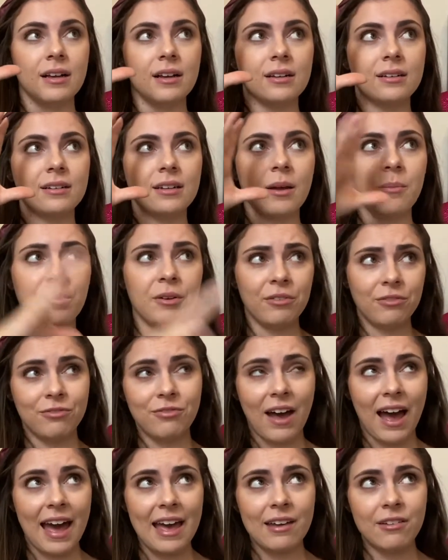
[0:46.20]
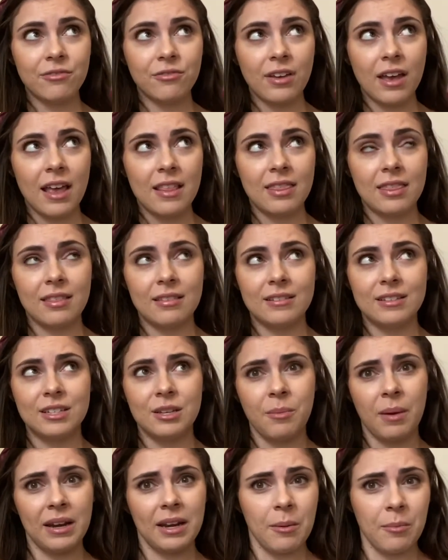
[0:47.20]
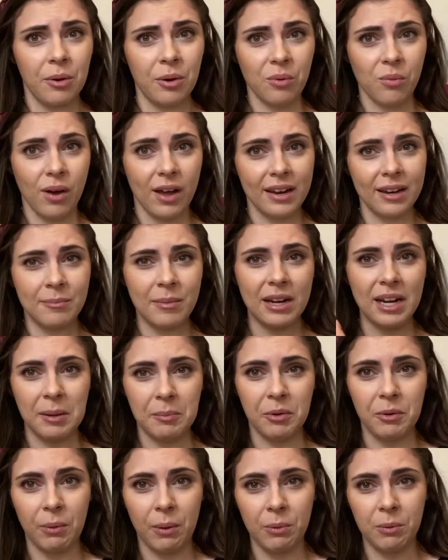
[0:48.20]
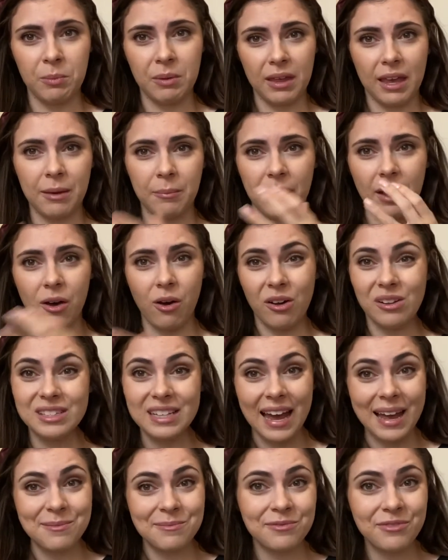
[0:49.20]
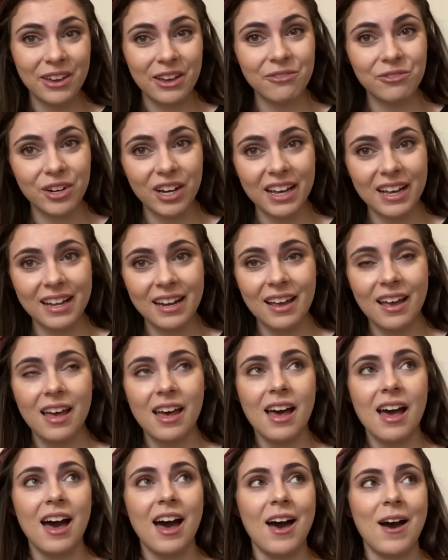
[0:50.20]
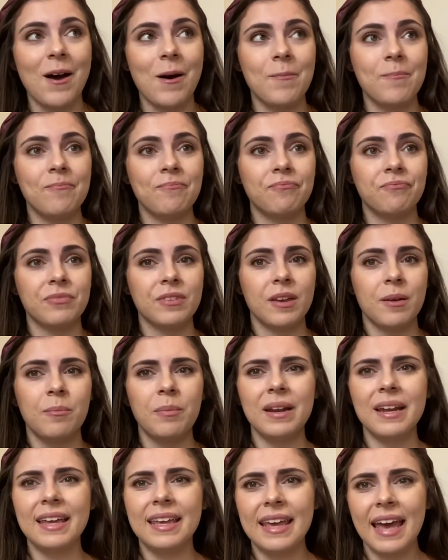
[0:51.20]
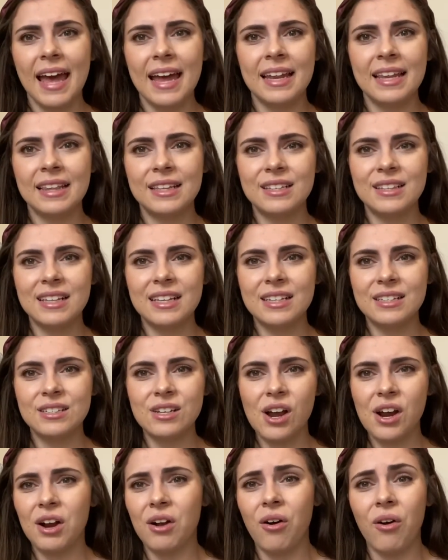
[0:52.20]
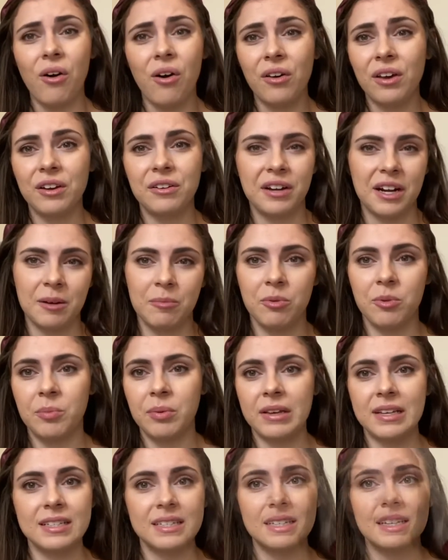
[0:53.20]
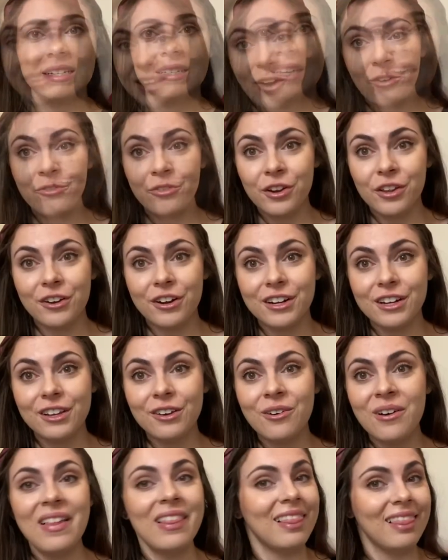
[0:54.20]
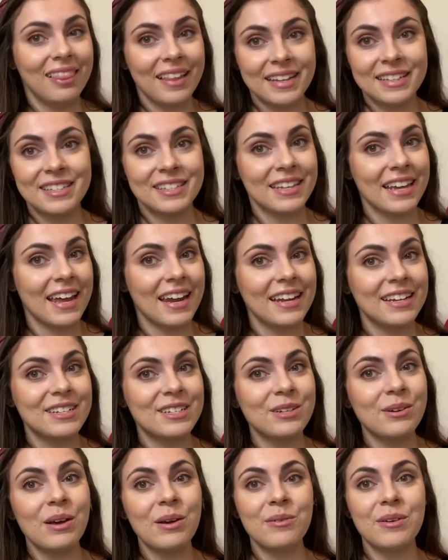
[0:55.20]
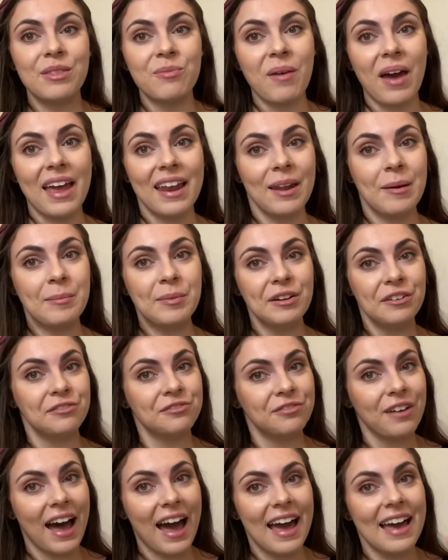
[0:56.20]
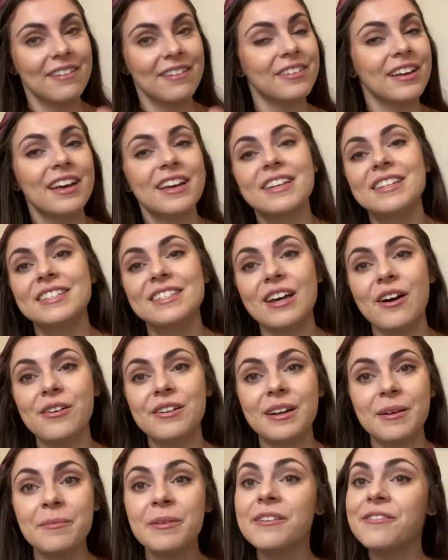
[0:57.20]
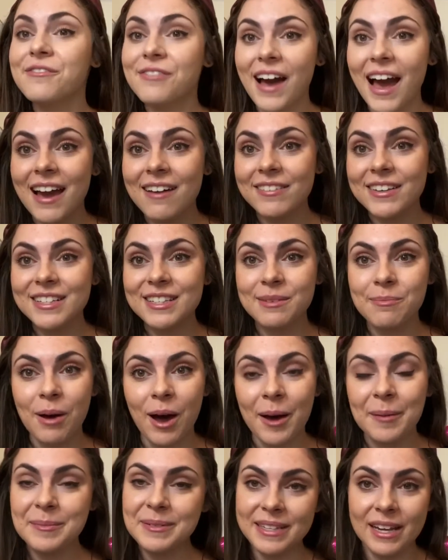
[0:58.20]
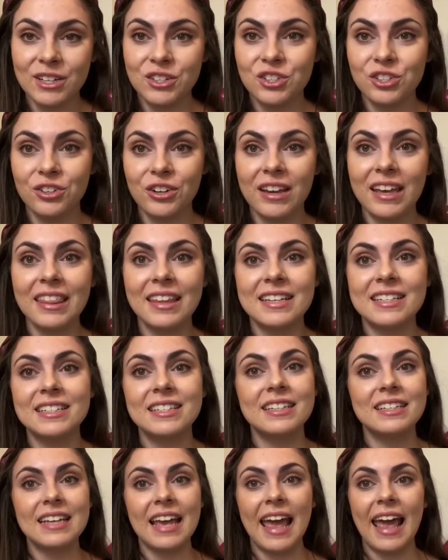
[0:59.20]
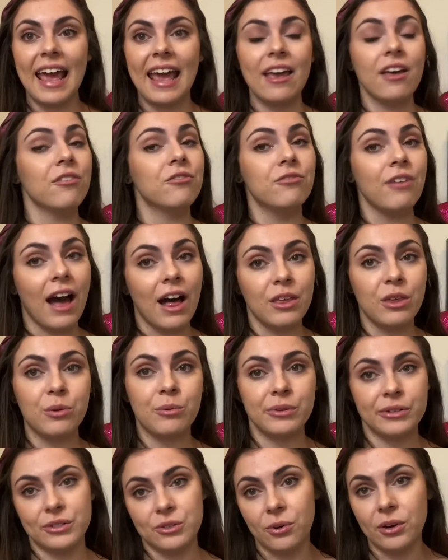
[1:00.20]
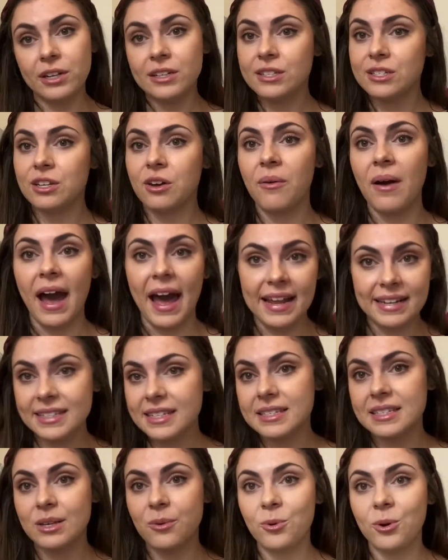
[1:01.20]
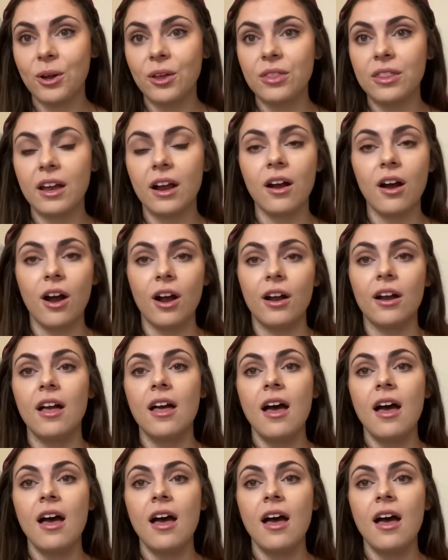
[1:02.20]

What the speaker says: number 5 and to my number 1, and my number 1 would be like my all-time favorite. But again, these are all incredible places. Without further ado, let's get into it with my number 5. So number 5 is the Pop Century. This is a value resort. So at Disney World, there are